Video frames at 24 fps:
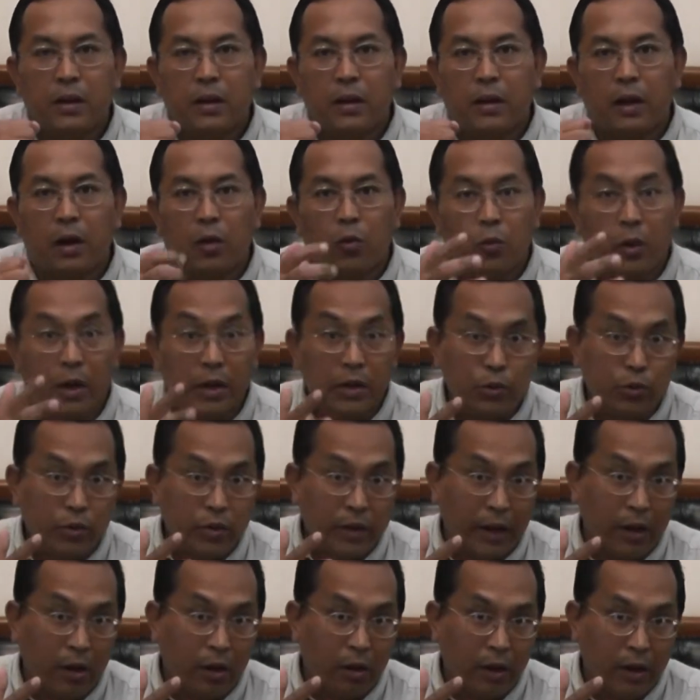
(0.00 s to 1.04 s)
Now, what do
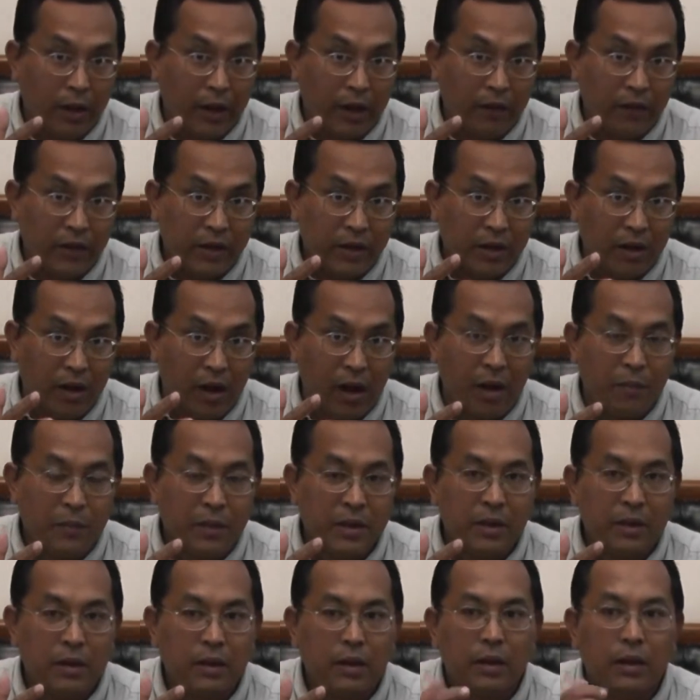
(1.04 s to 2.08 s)
they all have in
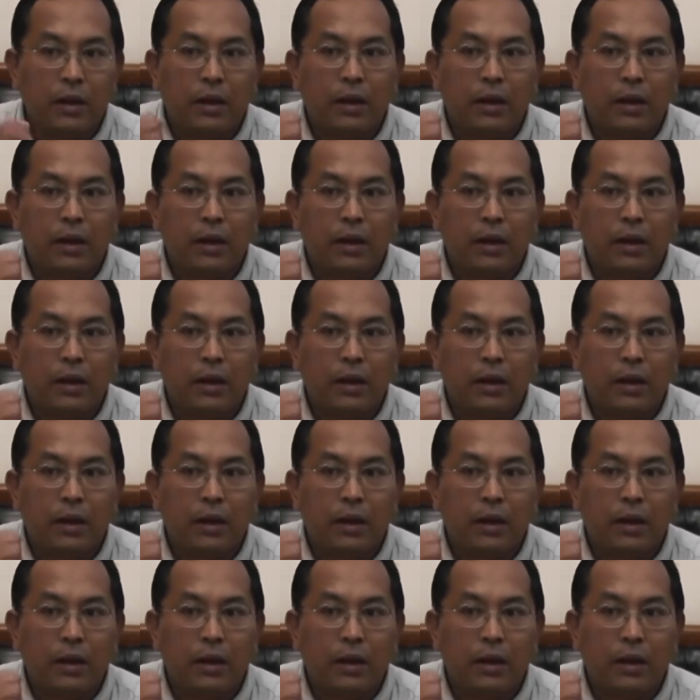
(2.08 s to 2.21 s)
common?